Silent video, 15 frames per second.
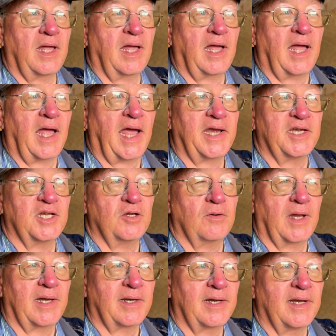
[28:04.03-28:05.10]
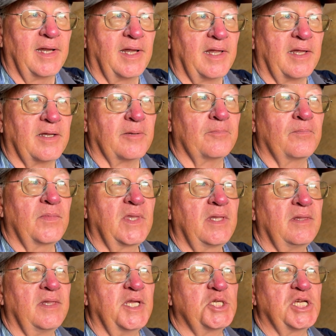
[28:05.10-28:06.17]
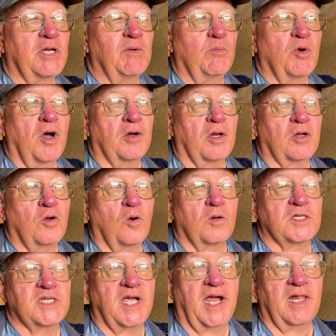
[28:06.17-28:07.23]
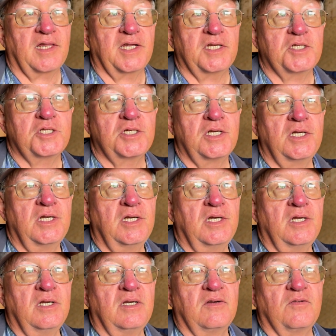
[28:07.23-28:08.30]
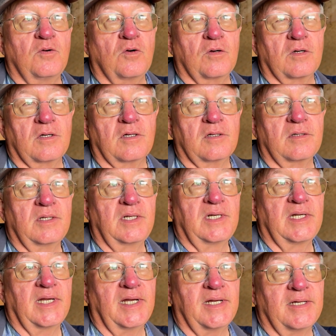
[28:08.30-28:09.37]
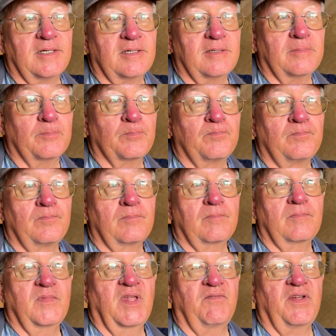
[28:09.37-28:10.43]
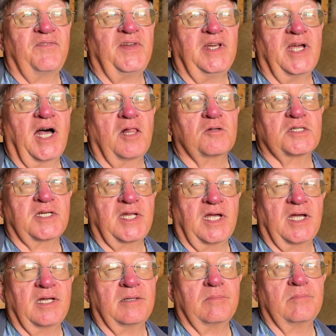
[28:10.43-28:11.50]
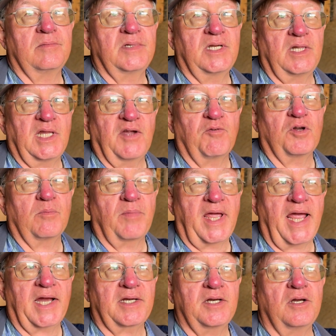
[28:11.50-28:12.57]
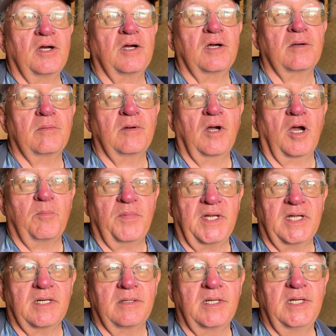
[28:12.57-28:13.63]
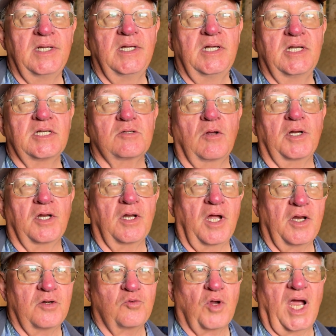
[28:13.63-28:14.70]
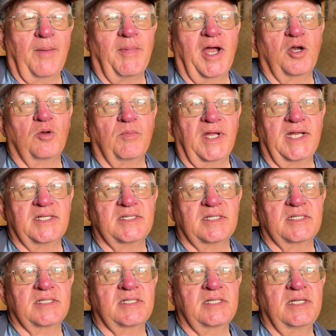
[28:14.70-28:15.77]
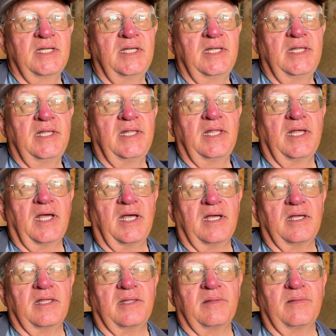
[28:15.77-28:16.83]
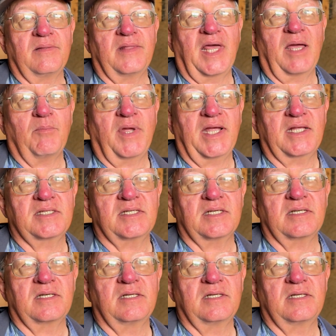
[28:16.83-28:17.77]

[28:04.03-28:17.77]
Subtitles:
I do. This year we bought our corn silage for $50 a ton, delivered and packed in our pit. So on a dry matter basis, that makes it